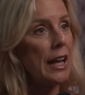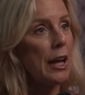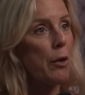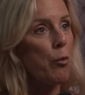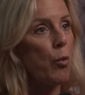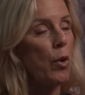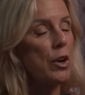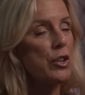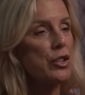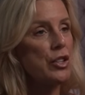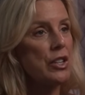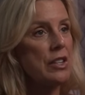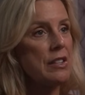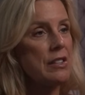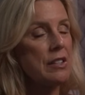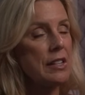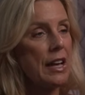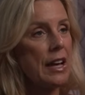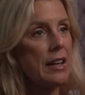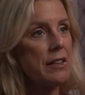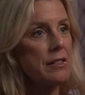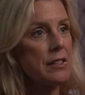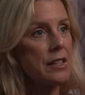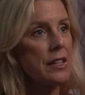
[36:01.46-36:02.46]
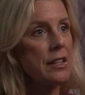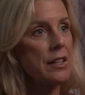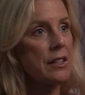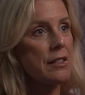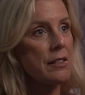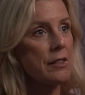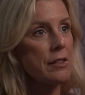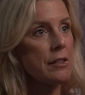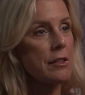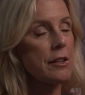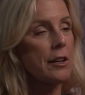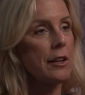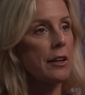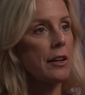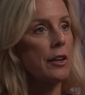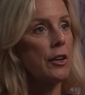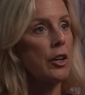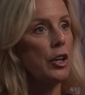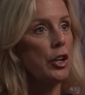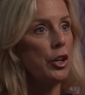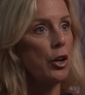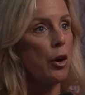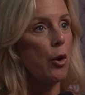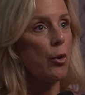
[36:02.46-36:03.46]
and what she says is,
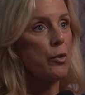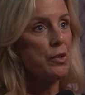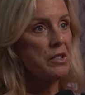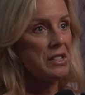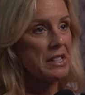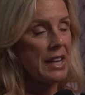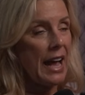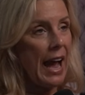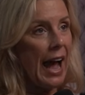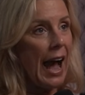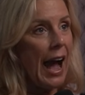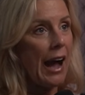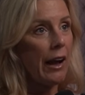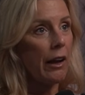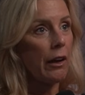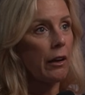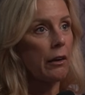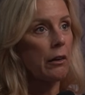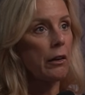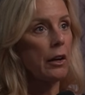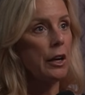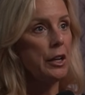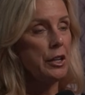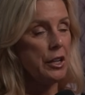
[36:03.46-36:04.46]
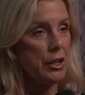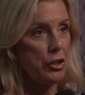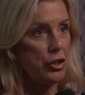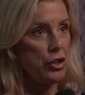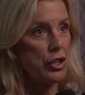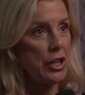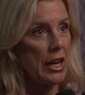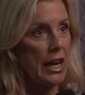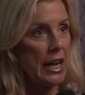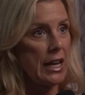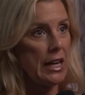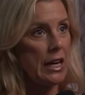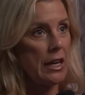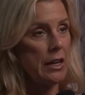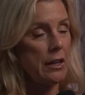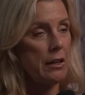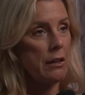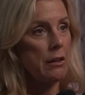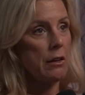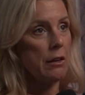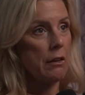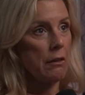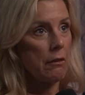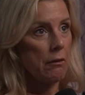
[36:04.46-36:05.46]
you know, Zach
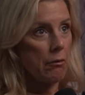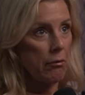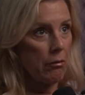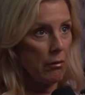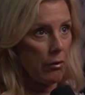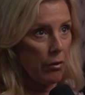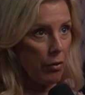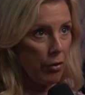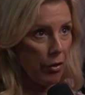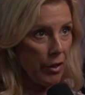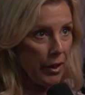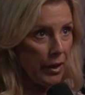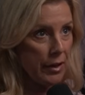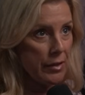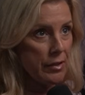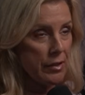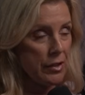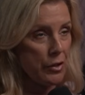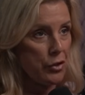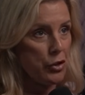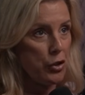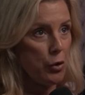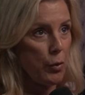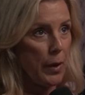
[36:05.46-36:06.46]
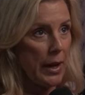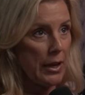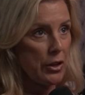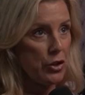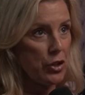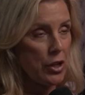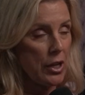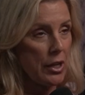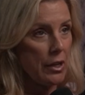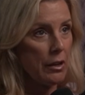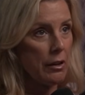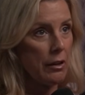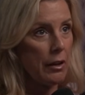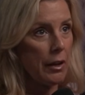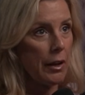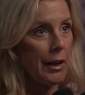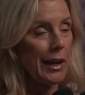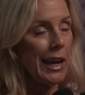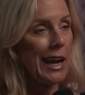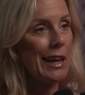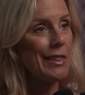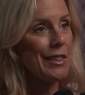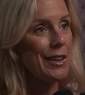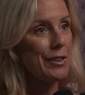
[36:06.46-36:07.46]
initiated this situation
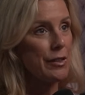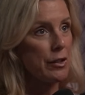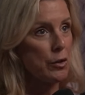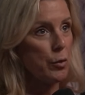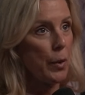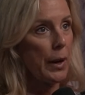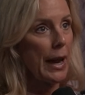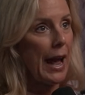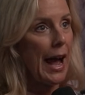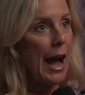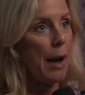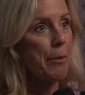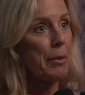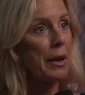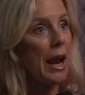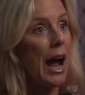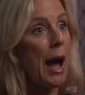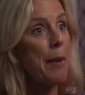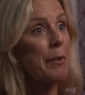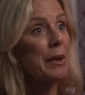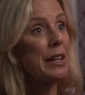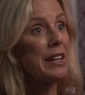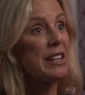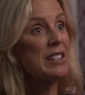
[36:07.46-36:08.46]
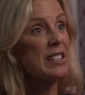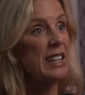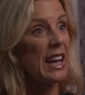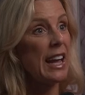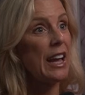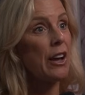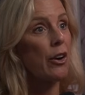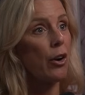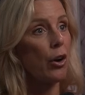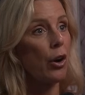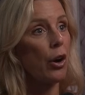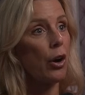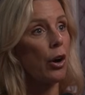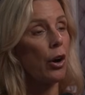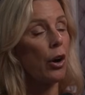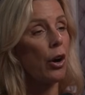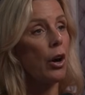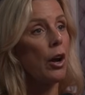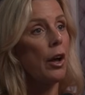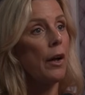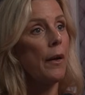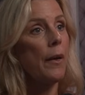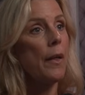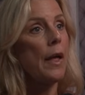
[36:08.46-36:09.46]
and this is what happened. I'm going to take
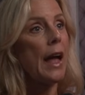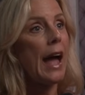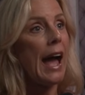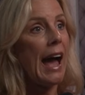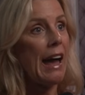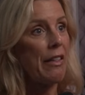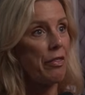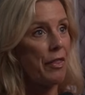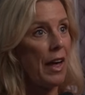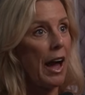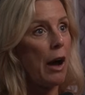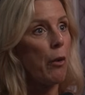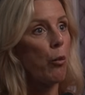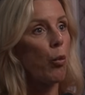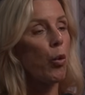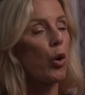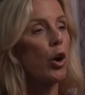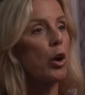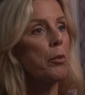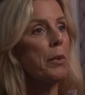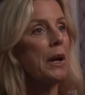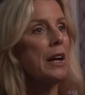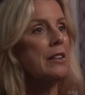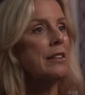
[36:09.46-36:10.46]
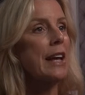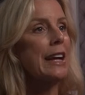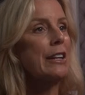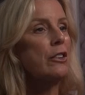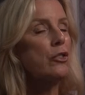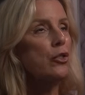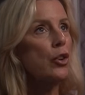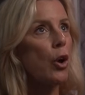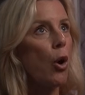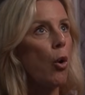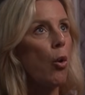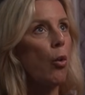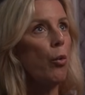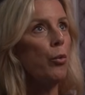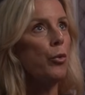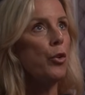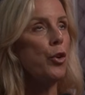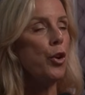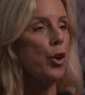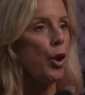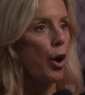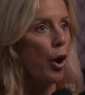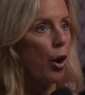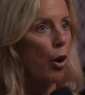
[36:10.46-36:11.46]
her at that word because I don't
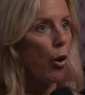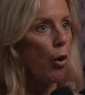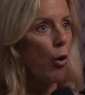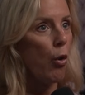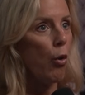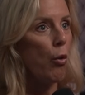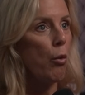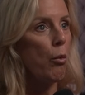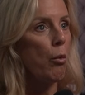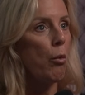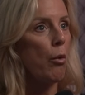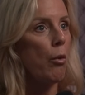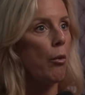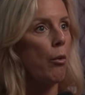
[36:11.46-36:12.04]
know